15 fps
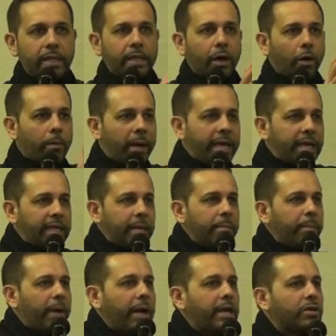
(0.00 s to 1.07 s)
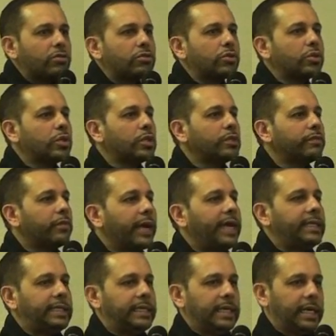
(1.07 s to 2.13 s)
The Umayyad Empire ruled for
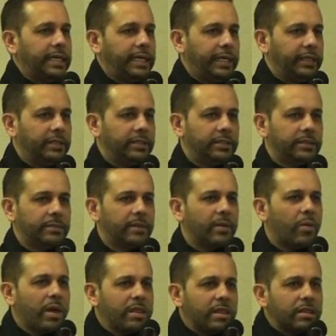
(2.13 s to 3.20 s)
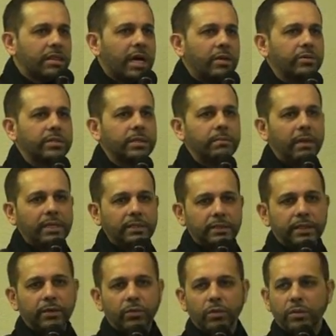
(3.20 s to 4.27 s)
eighty-nine years. one thousand
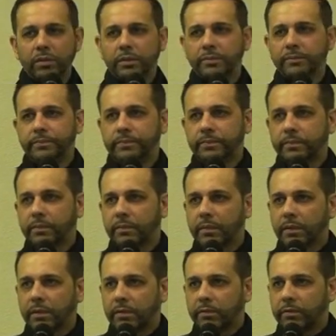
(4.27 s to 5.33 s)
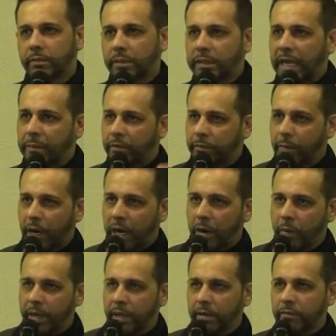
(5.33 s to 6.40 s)
months they ruled, from the time of
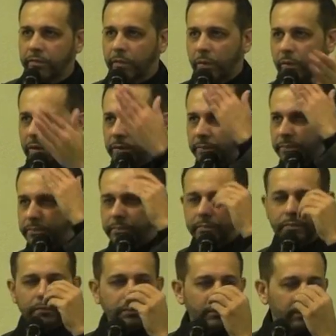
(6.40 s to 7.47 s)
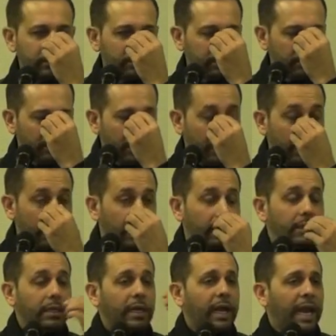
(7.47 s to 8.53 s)
Muawiyah forward.
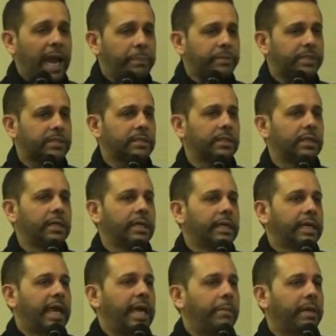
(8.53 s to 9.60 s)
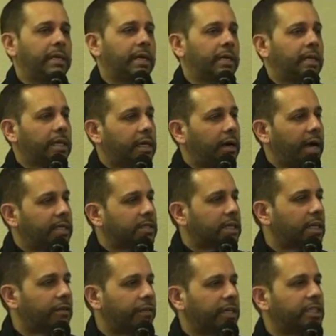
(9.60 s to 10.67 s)
The collapse came under the
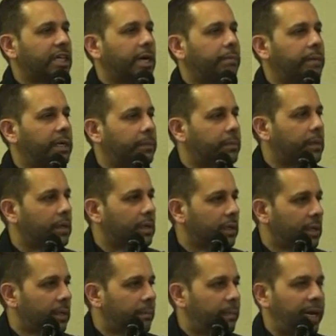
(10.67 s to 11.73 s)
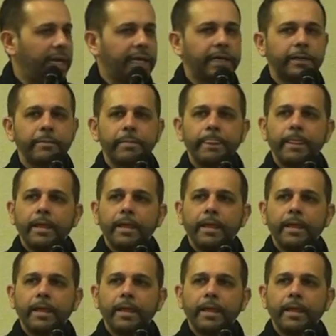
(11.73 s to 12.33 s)
grandson of Hisham bin Abdul Malik,